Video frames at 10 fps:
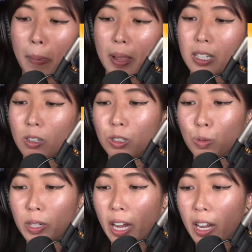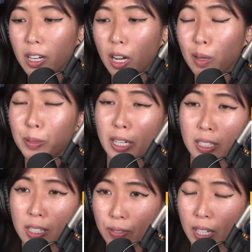So, to regain
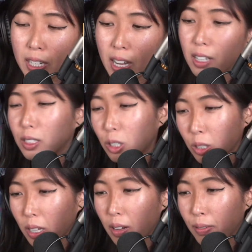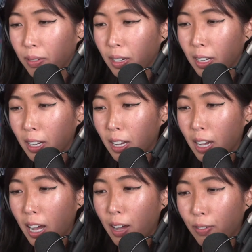objectivity, ask yourself,
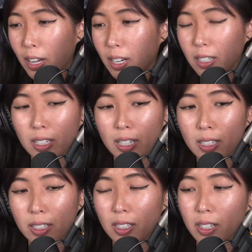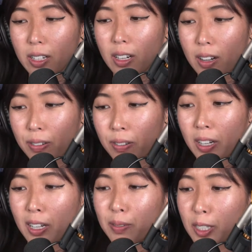have I not eaten enough?
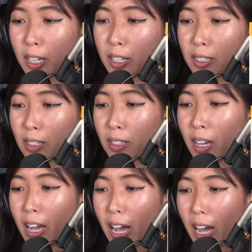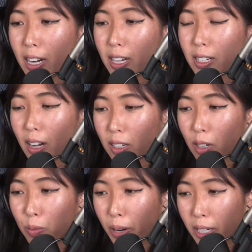I'm just kidding. It says, had I not
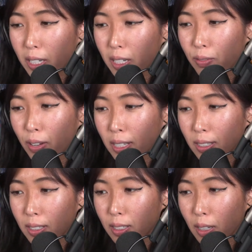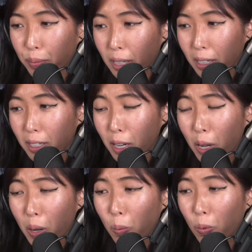already invested something,
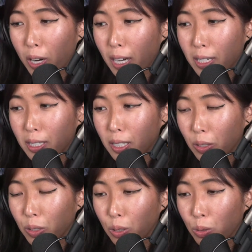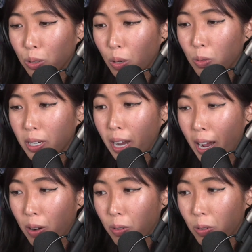would I still do so now?
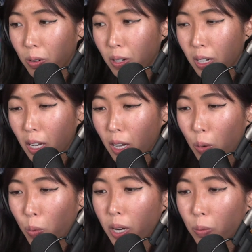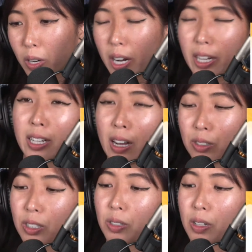What would I
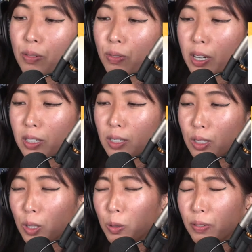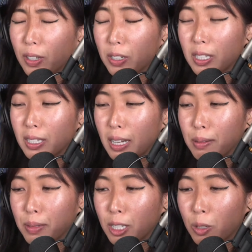counsel a friend to do if they're in the
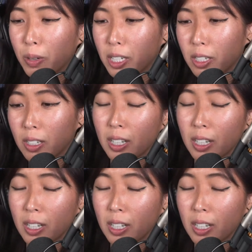same situation?